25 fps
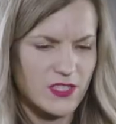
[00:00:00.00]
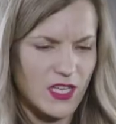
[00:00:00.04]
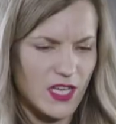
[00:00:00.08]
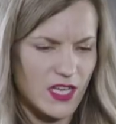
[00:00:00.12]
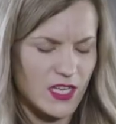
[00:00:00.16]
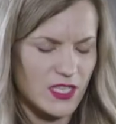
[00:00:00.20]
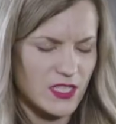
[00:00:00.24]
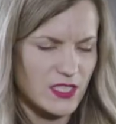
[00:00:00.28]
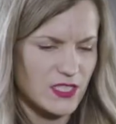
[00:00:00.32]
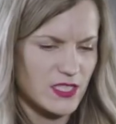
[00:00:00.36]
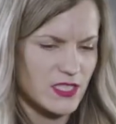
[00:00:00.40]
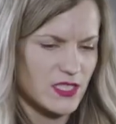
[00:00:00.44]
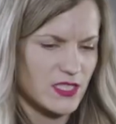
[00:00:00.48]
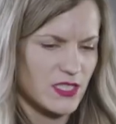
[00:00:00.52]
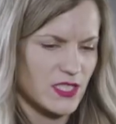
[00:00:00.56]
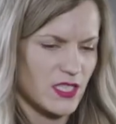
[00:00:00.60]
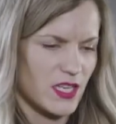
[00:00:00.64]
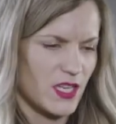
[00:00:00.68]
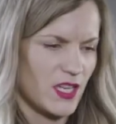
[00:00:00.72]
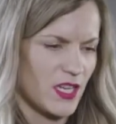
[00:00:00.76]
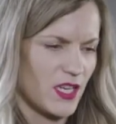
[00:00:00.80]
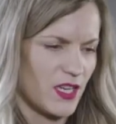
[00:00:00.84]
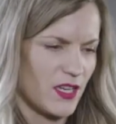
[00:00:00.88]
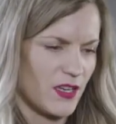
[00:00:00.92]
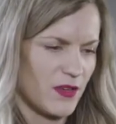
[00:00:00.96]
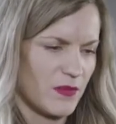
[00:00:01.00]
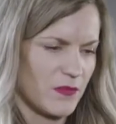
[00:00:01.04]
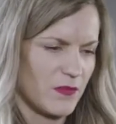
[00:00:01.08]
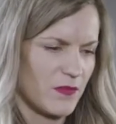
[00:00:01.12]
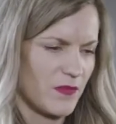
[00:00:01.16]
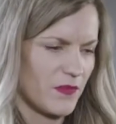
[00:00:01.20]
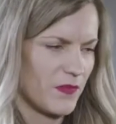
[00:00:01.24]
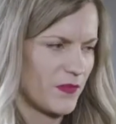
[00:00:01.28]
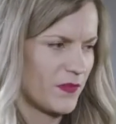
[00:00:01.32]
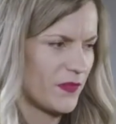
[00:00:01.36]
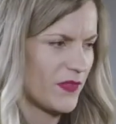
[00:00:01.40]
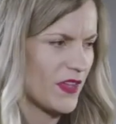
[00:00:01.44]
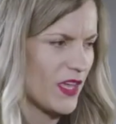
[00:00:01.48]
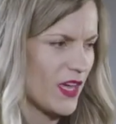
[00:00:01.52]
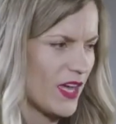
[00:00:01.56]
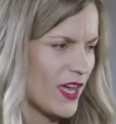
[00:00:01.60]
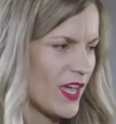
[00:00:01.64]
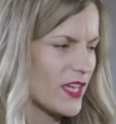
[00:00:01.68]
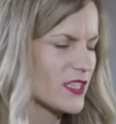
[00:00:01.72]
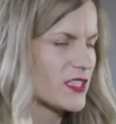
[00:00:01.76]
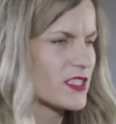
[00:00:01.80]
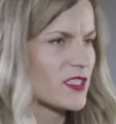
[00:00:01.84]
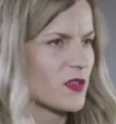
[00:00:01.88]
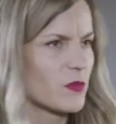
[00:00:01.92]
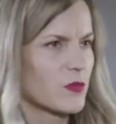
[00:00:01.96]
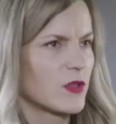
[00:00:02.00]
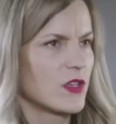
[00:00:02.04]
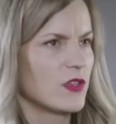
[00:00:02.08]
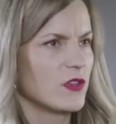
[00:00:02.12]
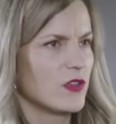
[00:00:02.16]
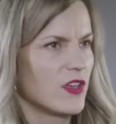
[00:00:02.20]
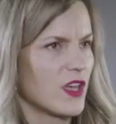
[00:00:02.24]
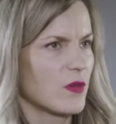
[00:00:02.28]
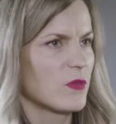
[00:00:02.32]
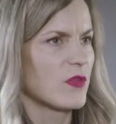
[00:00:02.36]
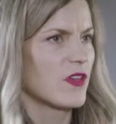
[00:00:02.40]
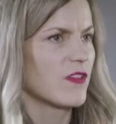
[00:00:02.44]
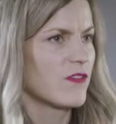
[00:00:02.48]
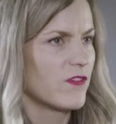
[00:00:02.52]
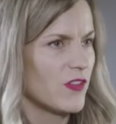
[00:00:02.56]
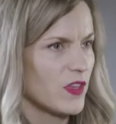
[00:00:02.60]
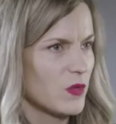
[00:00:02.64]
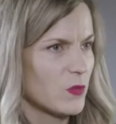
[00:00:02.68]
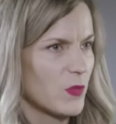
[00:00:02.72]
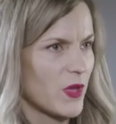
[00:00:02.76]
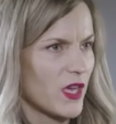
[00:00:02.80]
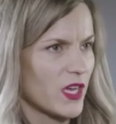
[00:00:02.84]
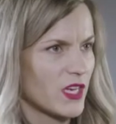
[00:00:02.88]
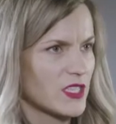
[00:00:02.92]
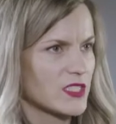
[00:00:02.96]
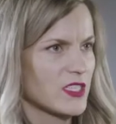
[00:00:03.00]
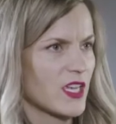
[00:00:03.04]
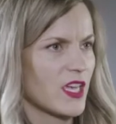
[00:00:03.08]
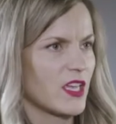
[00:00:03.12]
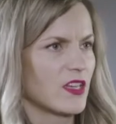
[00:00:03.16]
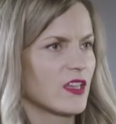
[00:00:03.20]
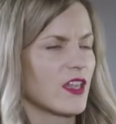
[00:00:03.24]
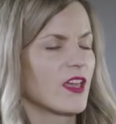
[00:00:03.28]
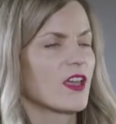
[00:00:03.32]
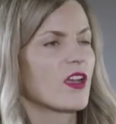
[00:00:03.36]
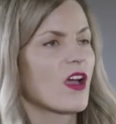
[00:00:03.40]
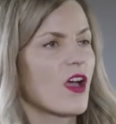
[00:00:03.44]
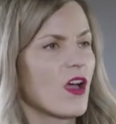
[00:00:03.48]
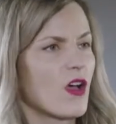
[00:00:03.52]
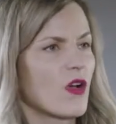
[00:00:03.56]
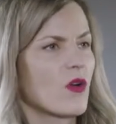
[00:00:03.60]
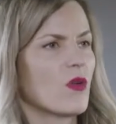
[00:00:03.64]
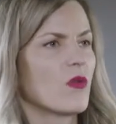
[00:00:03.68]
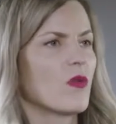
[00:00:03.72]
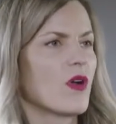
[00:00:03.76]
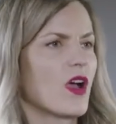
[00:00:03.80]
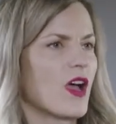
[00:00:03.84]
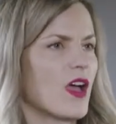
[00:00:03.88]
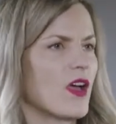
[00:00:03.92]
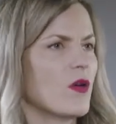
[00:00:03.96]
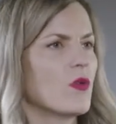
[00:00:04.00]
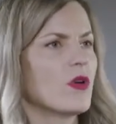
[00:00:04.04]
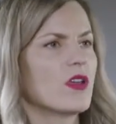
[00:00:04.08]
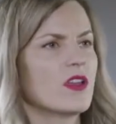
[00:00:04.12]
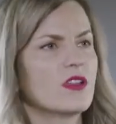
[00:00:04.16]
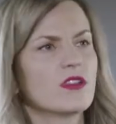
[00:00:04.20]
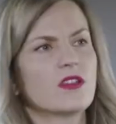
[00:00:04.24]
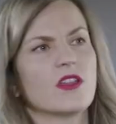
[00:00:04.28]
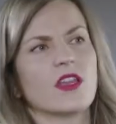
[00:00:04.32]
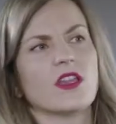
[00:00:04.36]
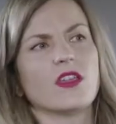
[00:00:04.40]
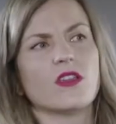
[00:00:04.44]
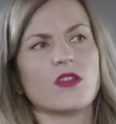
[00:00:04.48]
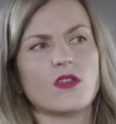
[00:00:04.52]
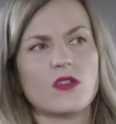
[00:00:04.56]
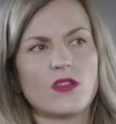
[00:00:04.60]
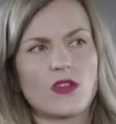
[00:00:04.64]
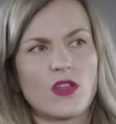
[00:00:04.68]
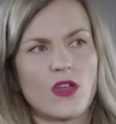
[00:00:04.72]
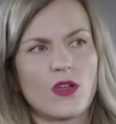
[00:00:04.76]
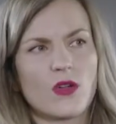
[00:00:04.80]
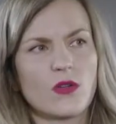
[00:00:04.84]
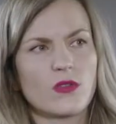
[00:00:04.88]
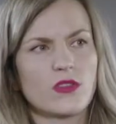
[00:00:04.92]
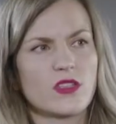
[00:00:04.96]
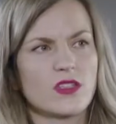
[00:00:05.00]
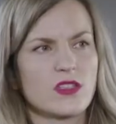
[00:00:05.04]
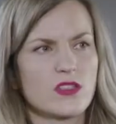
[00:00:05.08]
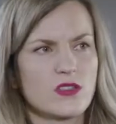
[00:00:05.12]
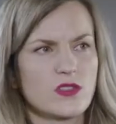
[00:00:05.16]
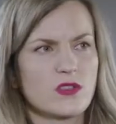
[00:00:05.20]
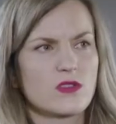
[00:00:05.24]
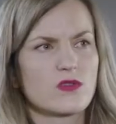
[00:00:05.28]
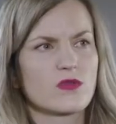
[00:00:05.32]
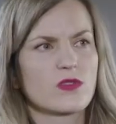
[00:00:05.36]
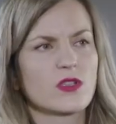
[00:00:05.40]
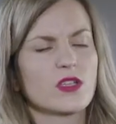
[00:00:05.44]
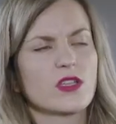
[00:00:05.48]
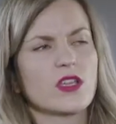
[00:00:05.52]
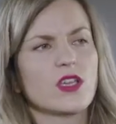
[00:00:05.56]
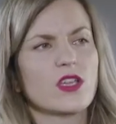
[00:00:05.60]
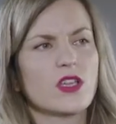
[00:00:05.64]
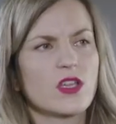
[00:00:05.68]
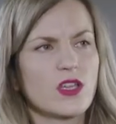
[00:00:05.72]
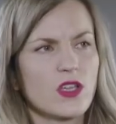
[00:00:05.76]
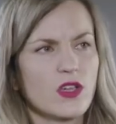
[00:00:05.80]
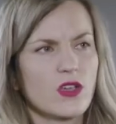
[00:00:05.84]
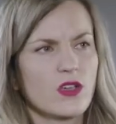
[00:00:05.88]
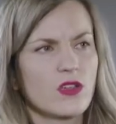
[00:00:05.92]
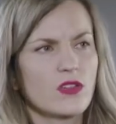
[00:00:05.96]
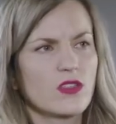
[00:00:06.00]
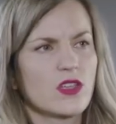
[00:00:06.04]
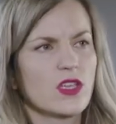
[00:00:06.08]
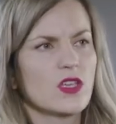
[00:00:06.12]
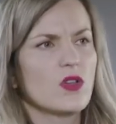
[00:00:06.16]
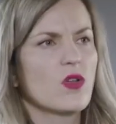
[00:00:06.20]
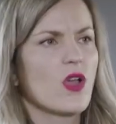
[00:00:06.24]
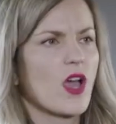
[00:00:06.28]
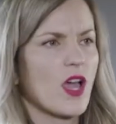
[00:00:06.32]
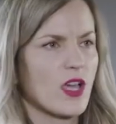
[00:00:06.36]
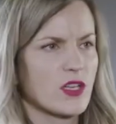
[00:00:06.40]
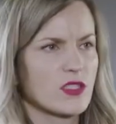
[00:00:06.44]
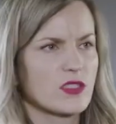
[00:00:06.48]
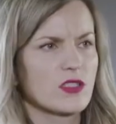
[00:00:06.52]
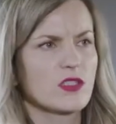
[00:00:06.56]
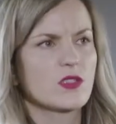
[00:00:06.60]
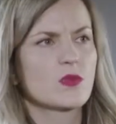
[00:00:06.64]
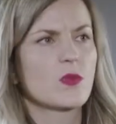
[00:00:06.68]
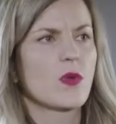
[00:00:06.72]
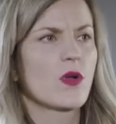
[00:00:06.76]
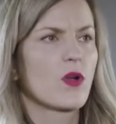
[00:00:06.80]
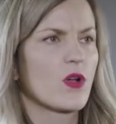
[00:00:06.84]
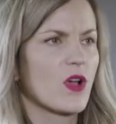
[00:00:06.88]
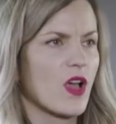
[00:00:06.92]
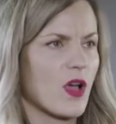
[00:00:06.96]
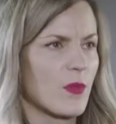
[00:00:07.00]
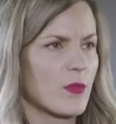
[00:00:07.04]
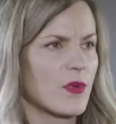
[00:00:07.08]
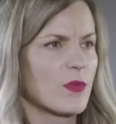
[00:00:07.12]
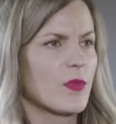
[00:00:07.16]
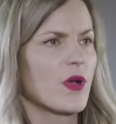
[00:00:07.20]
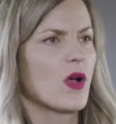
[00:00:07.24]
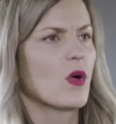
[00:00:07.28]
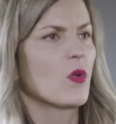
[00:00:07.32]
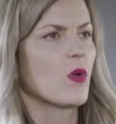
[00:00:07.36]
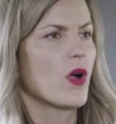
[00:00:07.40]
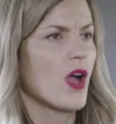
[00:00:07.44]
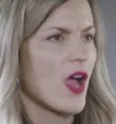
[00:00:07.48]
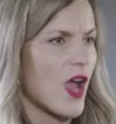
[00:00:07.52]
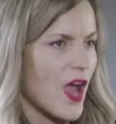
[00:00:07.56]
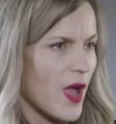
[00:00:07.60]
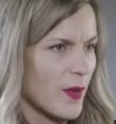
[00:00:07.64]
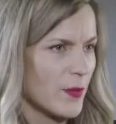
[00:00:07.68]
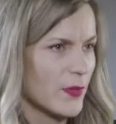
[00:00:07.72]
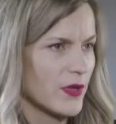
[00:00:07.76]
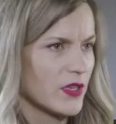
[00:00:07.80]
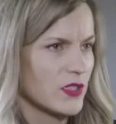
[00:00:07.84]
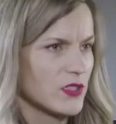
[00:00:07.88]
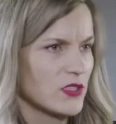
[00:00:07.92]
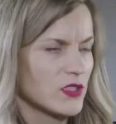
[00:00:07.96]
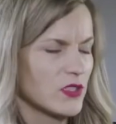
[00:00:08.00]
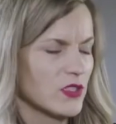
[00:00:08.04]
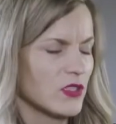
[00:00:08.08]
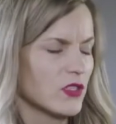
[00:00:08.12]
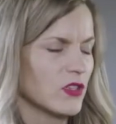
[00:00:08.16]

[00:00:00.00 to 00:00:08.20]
days, um, I had someone who gave me a feedback saying like, "Oh, I wanted to let you know that this is really good that you actually spoke up about what happened to